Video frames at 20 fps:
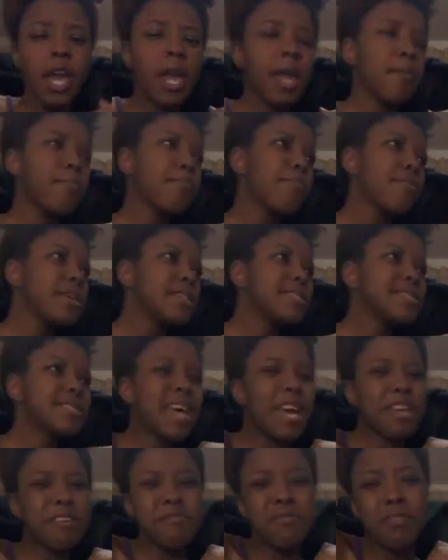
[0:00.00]
And Bree is
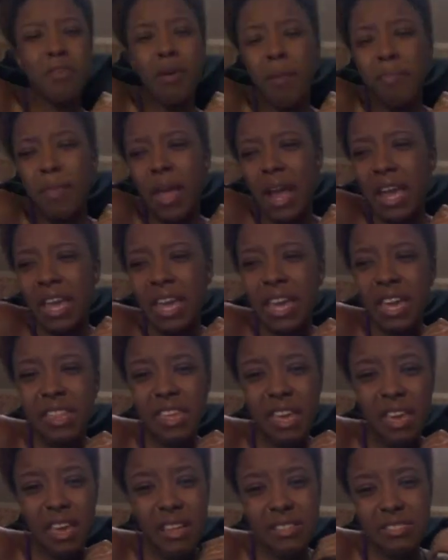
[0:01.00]
like, I'm not here
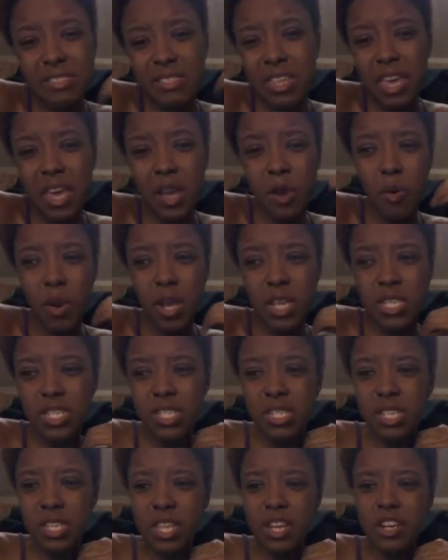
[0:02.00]
to answer that
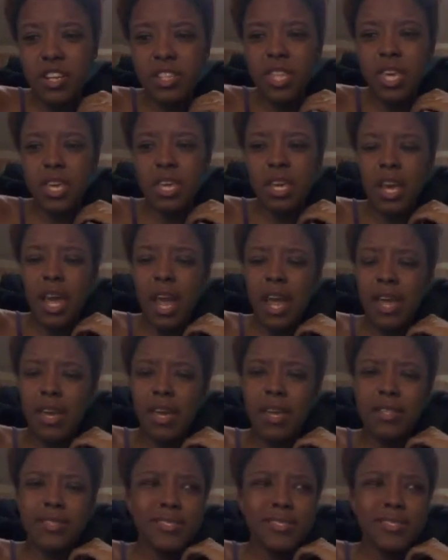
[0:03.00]
question and everything. And Cayenne